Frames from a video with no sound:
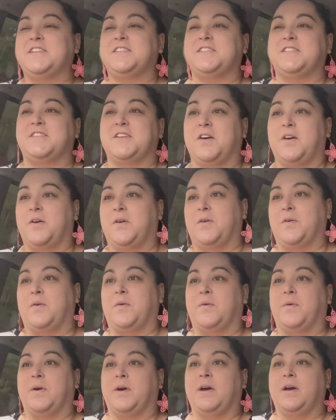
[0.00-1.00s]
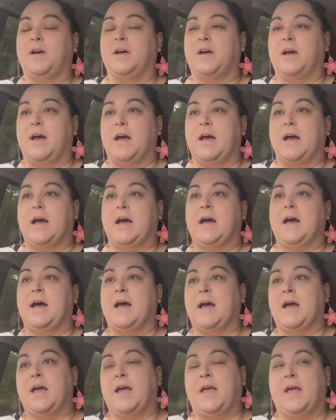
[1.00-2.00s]
So
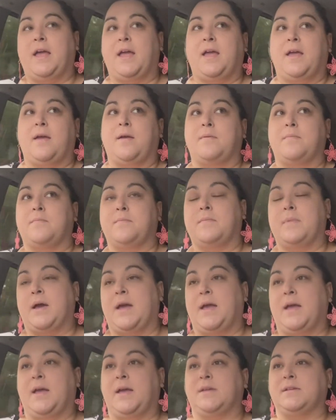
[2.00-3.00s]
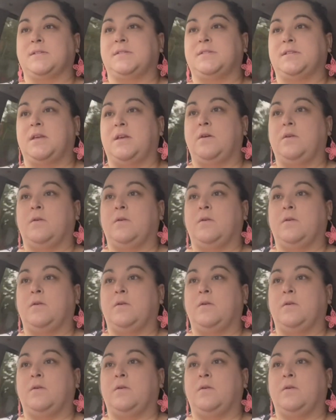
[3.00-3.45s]
I might see